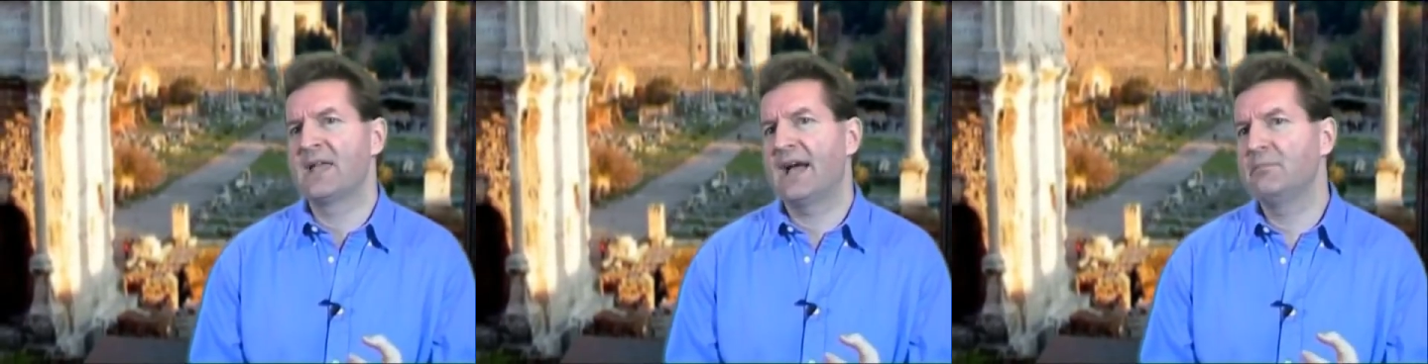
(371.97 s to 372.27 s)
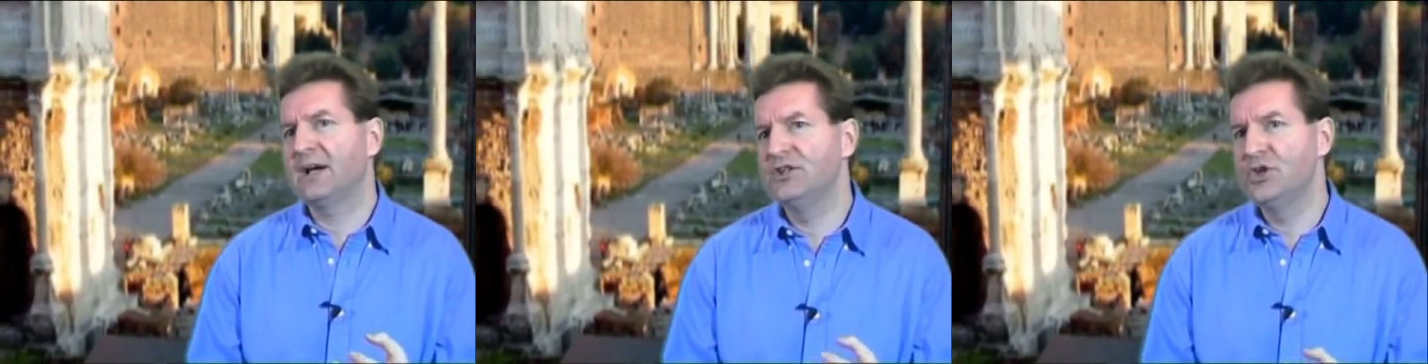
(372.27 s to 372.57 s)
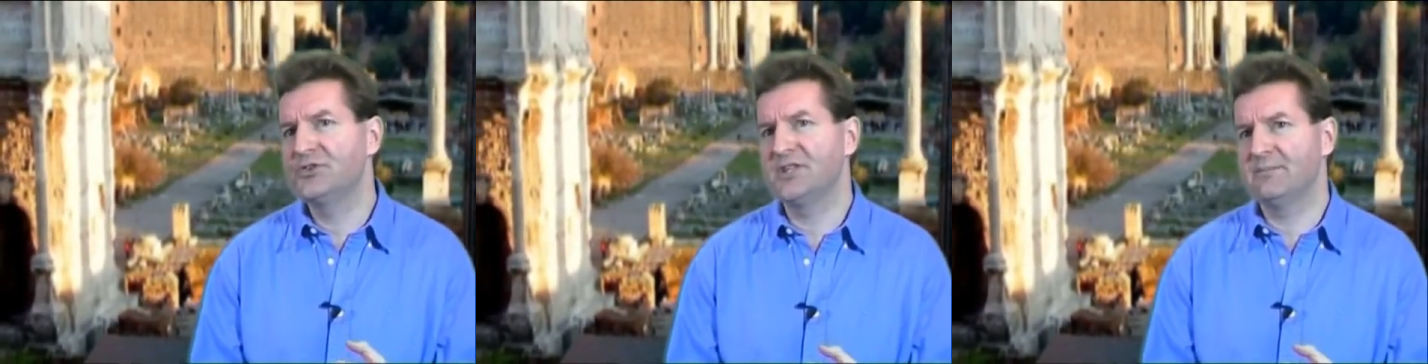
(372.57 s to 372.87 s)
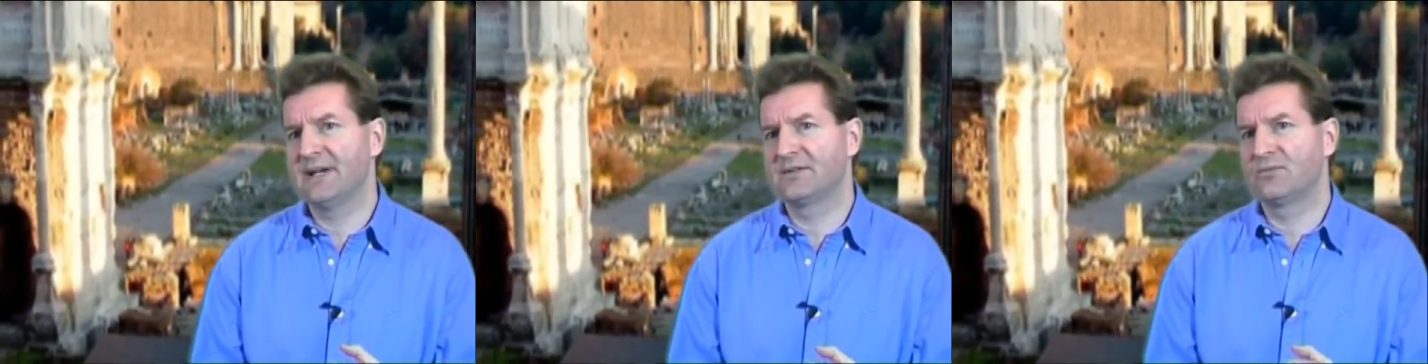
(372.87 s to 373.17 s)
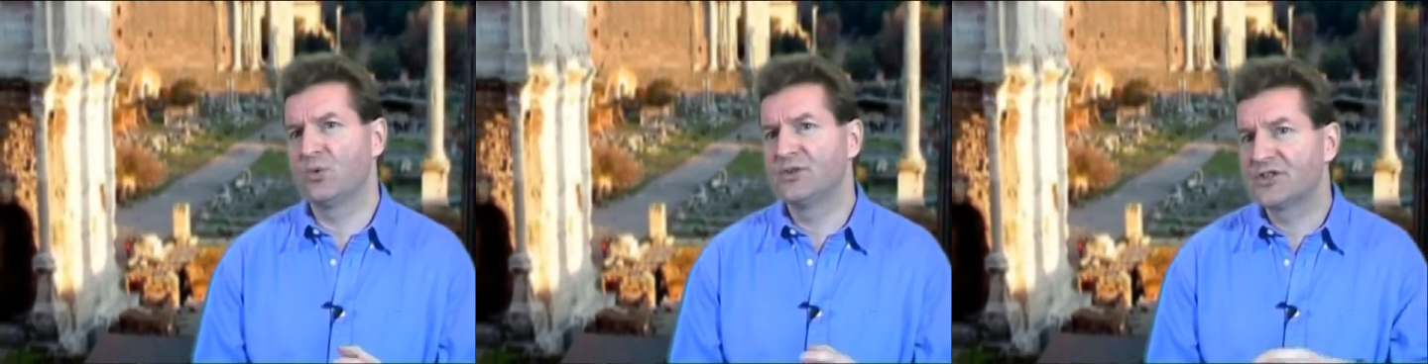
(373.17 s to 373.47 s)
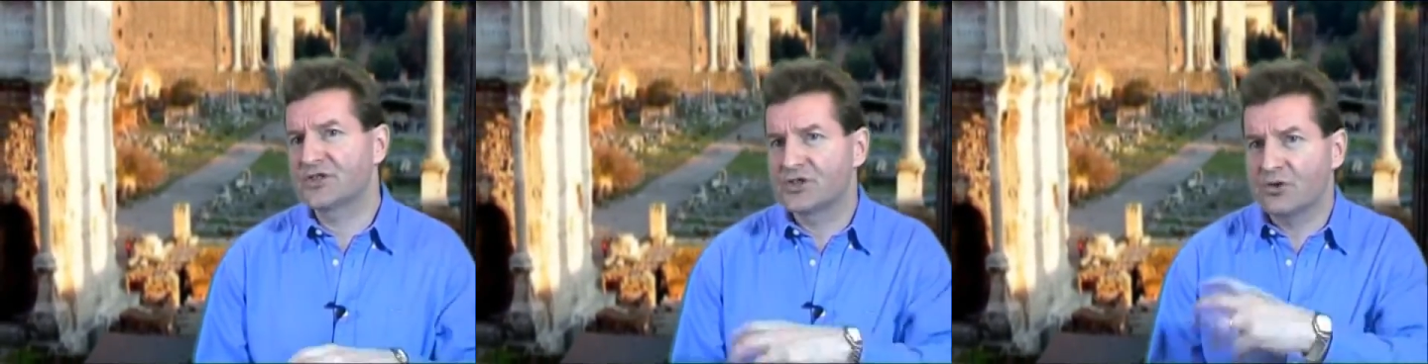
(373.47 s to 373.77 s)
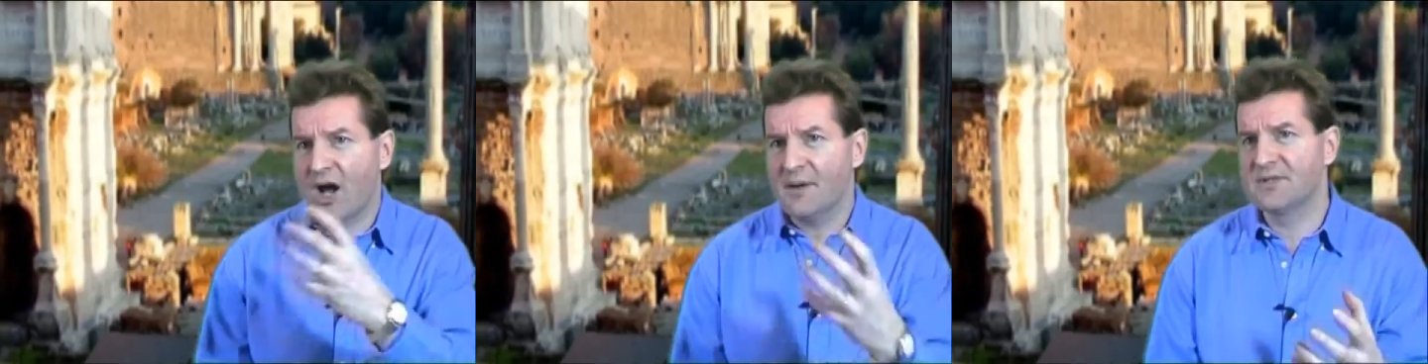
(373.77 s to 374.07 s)
and by using the metaphor,
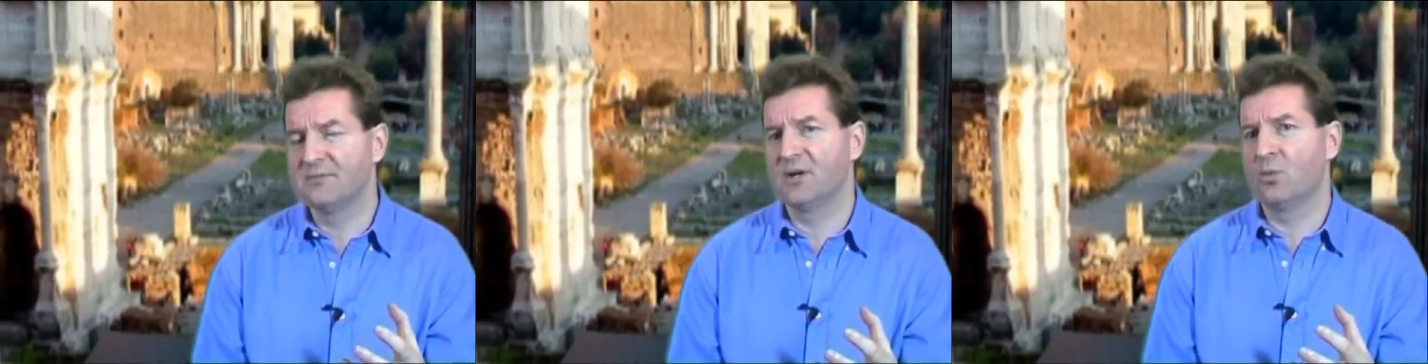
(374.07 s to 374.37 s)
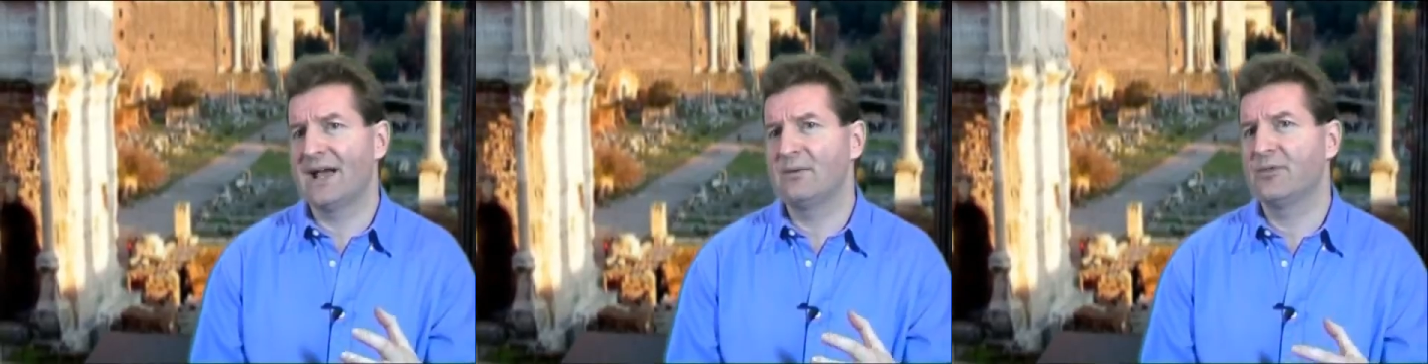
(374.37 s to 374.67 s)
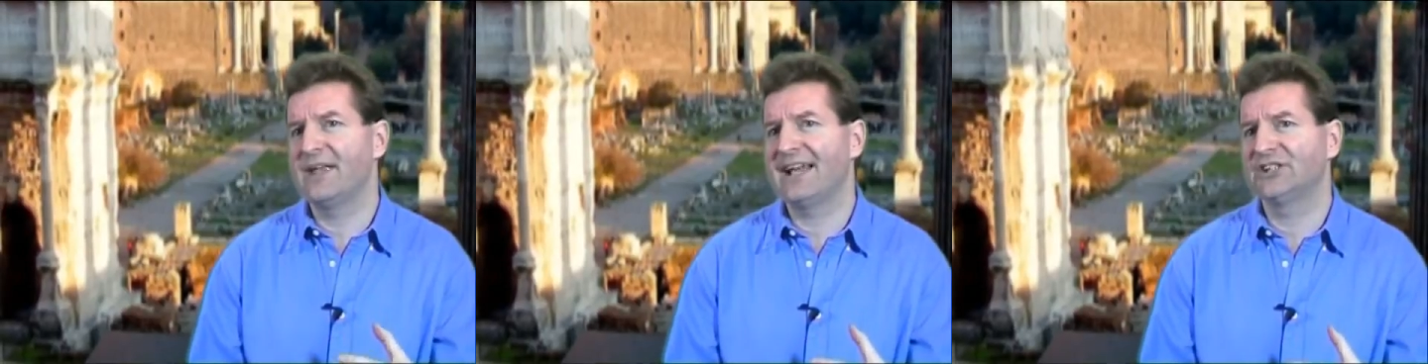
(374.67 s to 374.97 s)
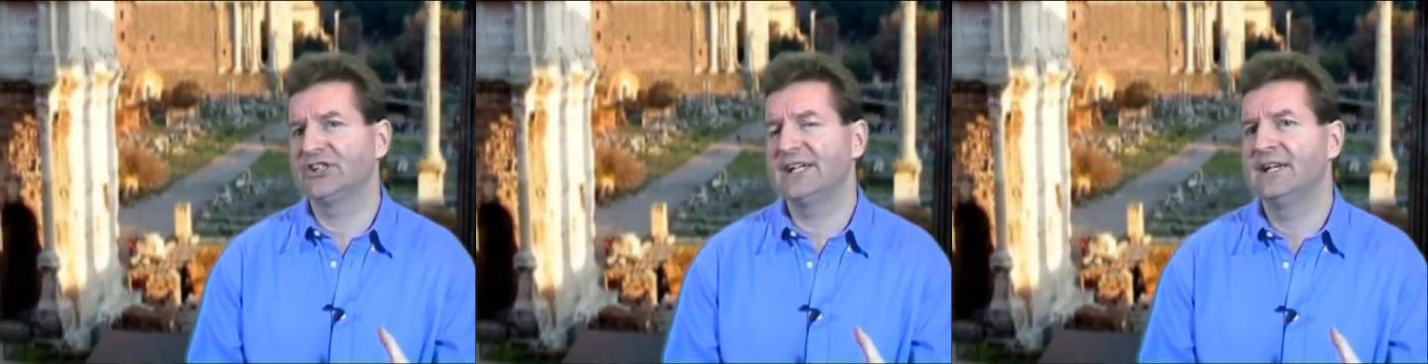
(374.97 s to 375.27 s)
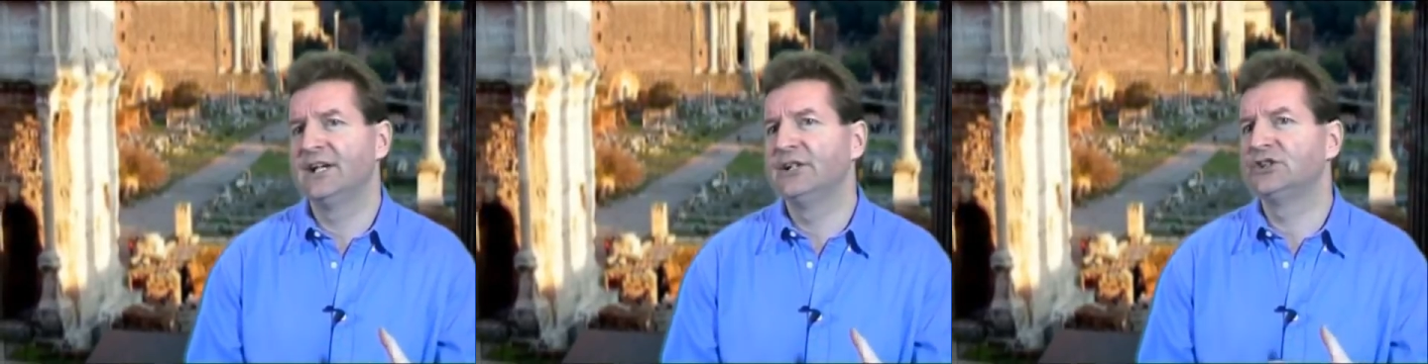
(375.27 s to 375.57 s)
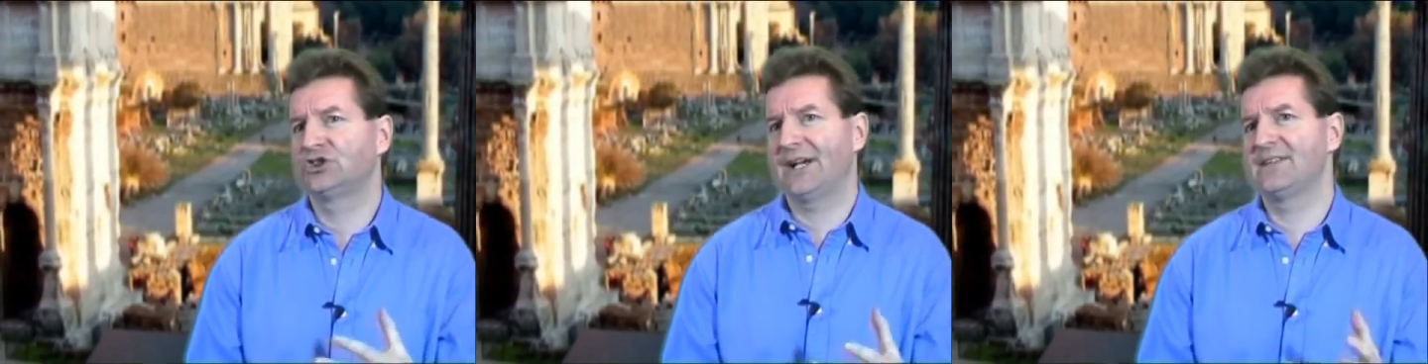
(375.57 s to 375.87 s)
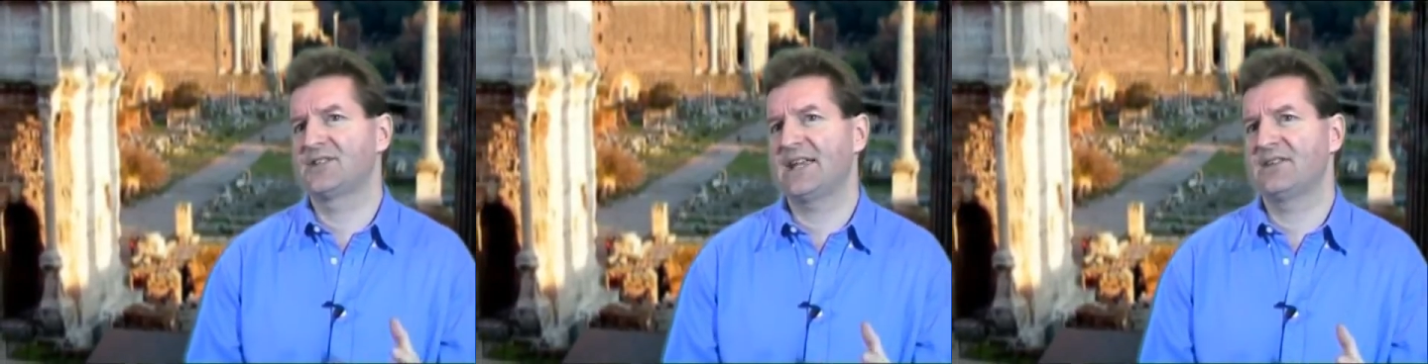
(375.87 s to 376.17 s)
describes them in a way that then actually
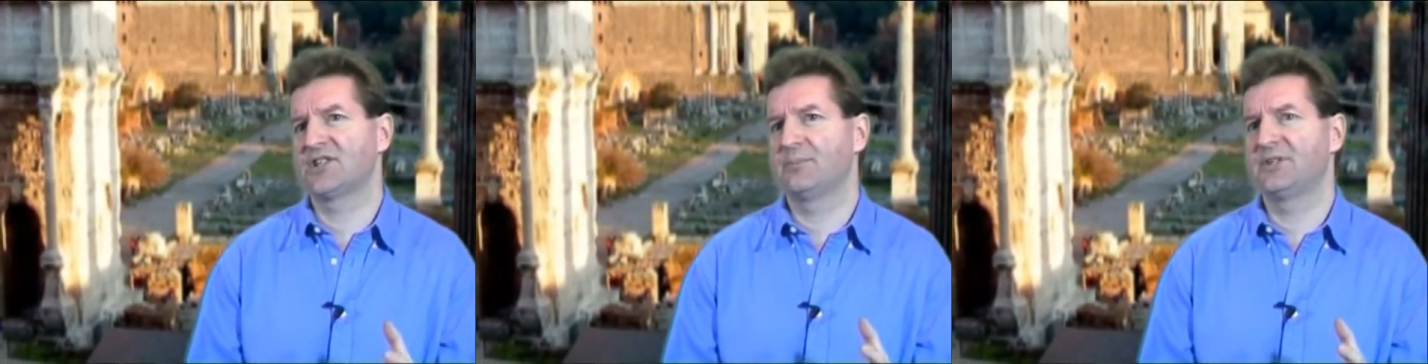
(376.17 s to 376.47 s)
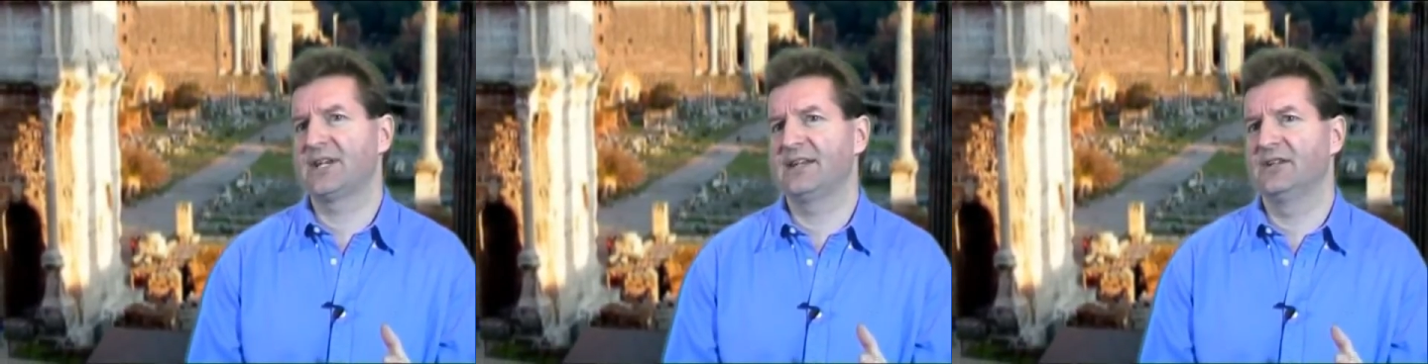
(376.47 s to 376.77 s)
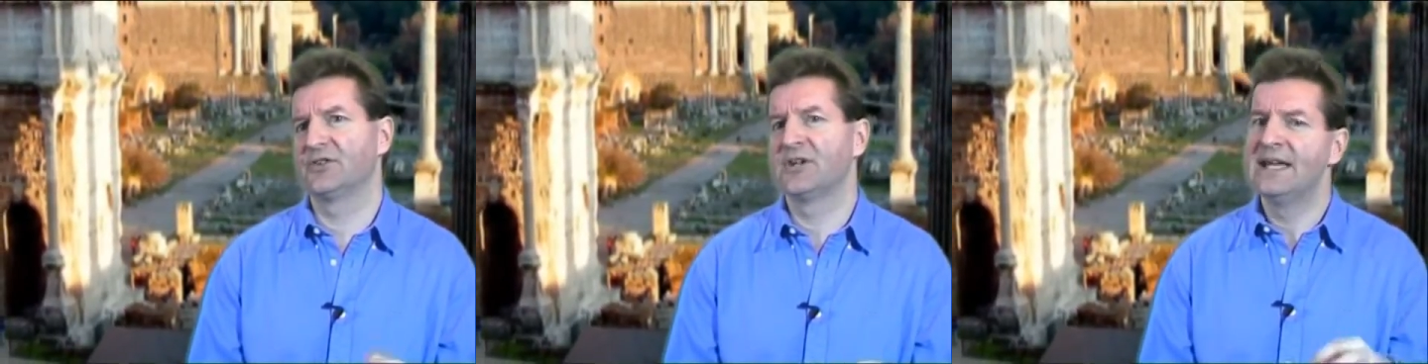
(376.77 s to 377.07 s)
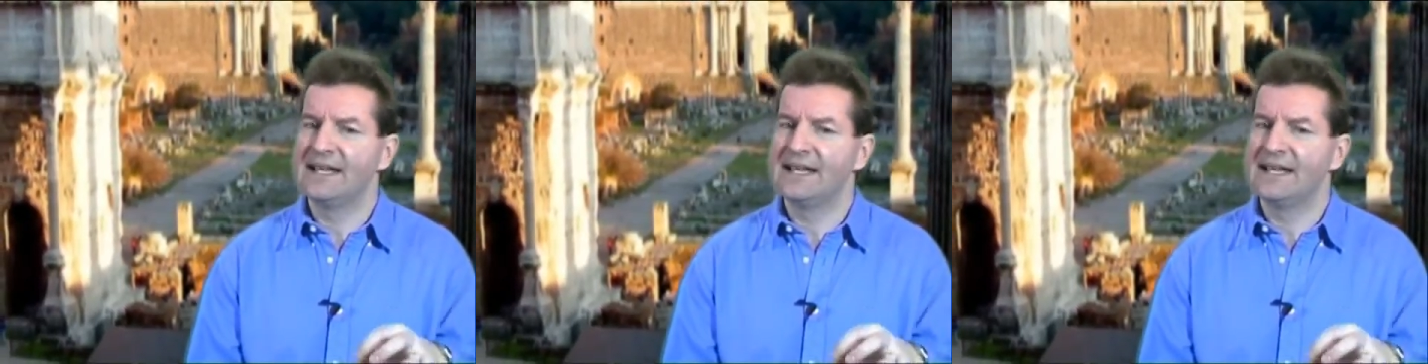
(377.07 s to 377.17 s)
transcends the particulars.